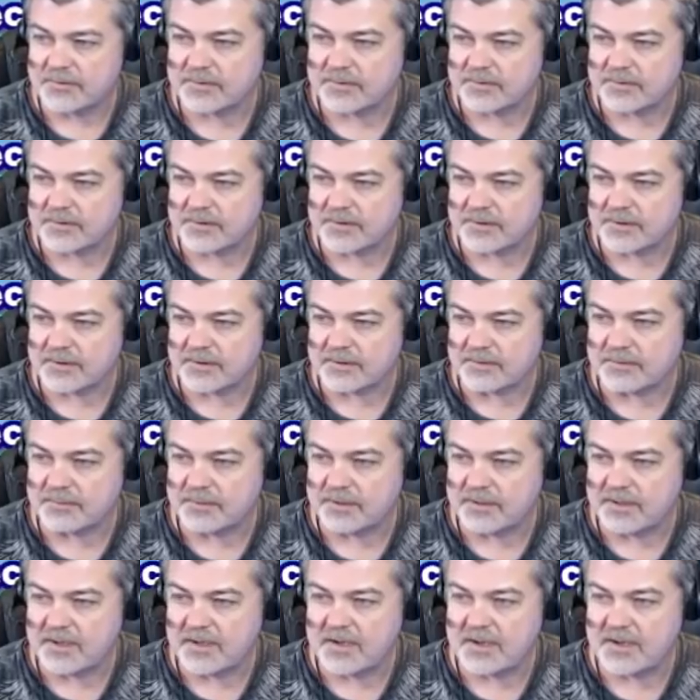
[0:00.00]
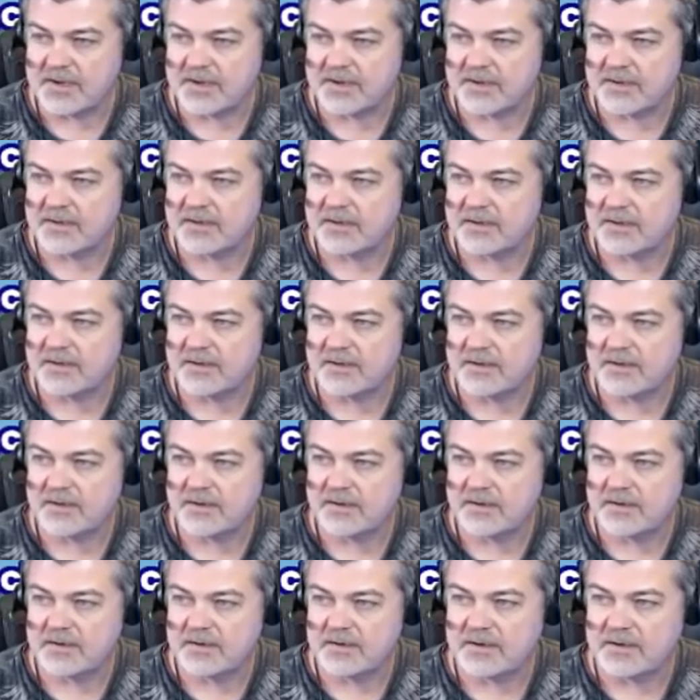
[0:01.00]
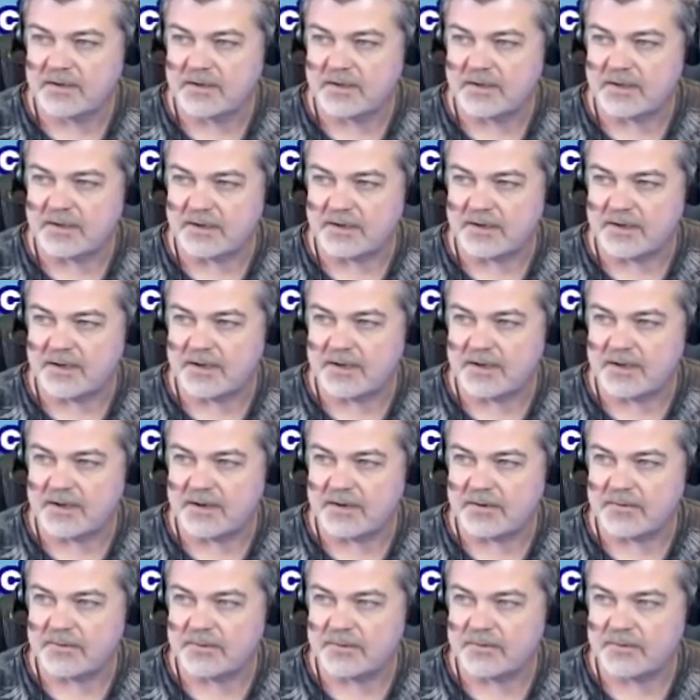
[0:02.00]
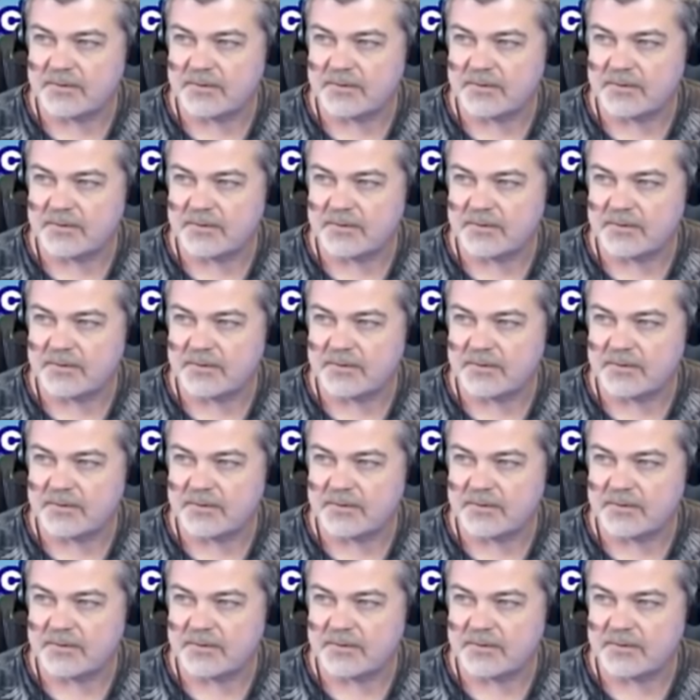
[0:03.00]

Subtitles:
Click Apply, and now